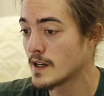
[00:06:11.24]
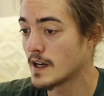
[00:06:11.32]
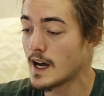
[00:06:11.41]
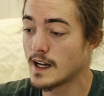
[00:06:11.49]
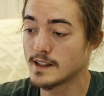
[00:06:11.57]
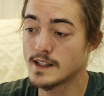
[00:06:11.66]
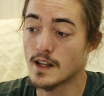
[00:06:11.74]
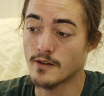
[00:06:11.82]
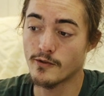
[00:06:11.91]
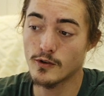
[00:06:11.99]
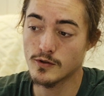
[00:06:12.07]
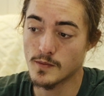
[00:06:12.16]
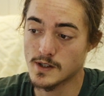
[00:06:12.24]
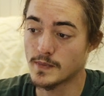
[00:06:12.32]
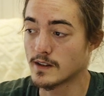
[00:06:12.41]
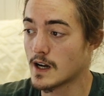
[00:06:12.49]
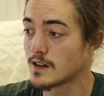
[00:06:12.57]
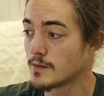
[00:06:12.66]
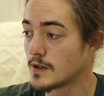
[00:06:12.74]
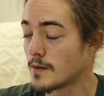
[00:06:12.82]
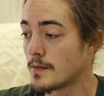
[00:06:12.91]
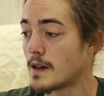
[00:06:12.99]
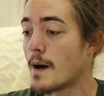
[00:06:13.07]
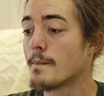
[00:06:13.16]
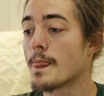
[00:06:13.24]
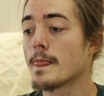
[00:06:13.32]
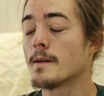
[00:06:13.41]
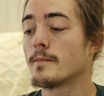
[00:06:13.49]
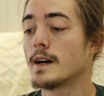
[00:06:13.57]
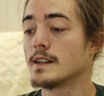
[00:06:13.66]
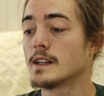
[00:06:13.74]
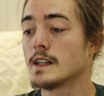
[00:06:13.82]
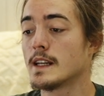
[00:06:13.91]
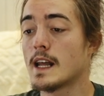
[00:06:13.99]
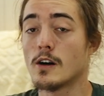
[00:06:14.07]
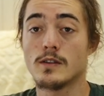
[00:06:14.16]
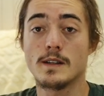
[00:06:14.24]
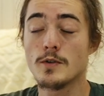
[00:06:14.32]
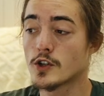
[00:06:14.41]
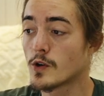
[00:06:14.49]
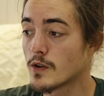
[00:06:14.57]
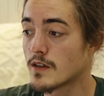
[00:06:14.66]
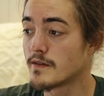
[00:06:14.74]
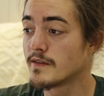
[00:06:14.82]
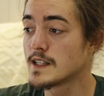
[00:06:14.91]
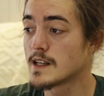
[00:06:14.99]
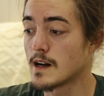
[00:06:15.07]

And yeah, the photo must be in color, blah, blah, blah. But now let me show you the visa